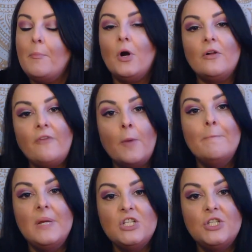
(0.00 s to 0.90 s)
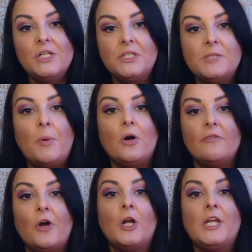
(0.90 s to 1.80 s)
part of our missions, part
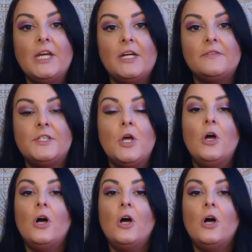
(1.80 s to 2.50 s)
of our gifts